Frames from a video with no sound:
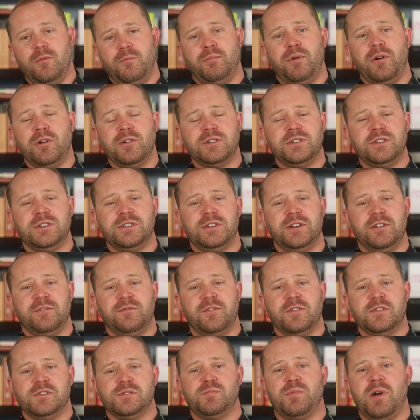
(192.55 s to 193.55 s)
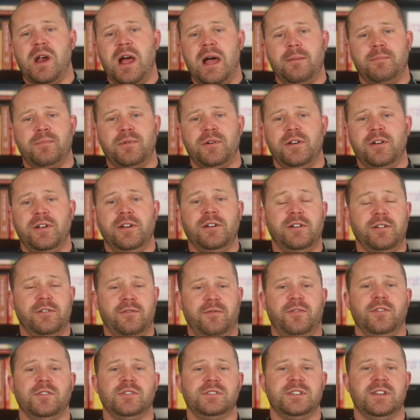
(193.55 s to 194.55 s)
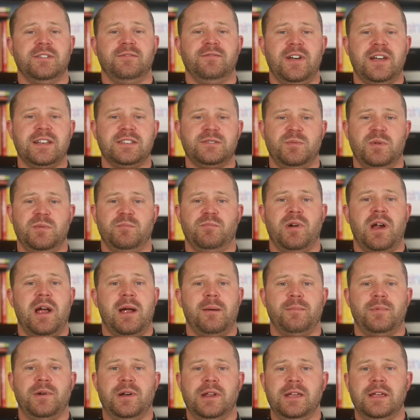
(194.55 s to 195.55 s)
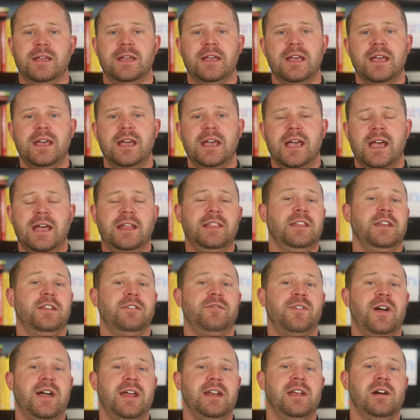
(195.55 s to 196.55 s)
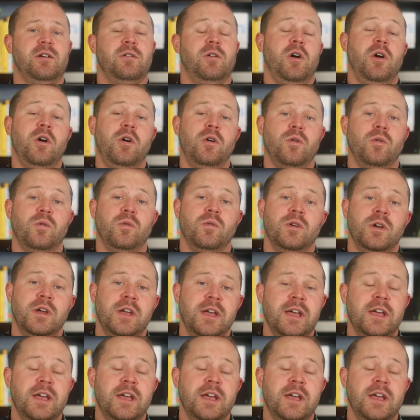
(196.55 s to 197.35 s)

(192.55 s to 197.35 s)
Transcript: purchase your first property or your first investment property, and then you find out, oh,